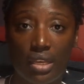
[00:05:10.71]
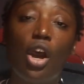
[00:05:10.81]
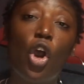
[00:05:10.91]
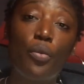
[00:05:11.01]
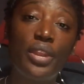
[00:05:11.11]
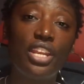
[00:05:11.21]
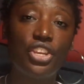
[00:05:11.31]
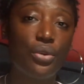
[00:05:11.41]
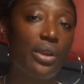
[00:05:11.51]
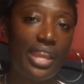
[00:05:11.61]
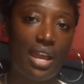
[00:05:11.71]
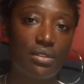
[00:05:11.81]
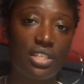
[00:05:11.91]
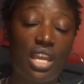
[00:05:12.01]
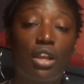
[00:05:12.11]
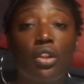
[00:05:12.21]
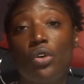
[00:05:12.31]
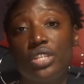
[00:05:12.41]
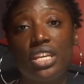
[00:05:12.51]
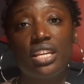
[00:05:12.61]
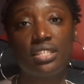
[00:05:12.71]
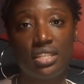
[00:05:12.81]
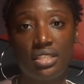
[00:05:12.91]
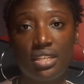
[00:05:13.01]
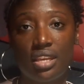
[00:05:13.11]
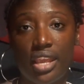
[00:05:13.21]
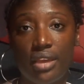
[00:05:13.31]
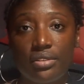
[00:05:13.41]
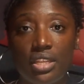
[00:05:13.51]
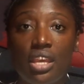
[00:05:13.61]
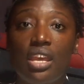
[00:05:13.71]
Opening new accounts and closing existing accounts